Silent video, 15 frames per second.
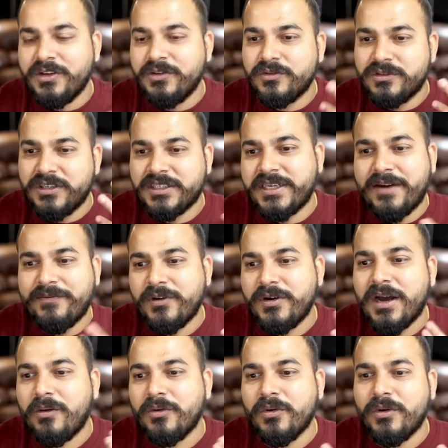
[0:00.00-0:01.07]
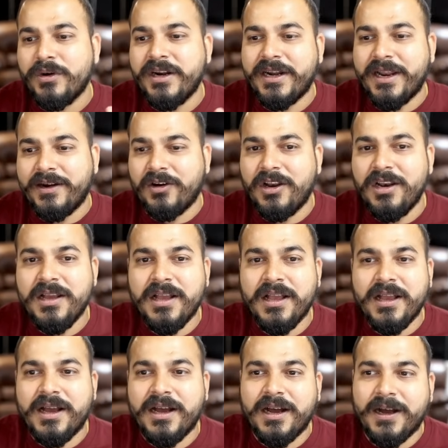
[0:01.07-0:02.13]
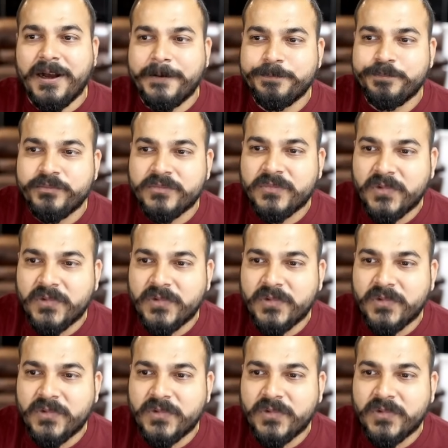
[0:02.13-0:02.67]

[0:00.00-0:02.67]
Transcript: You just have to download it and all.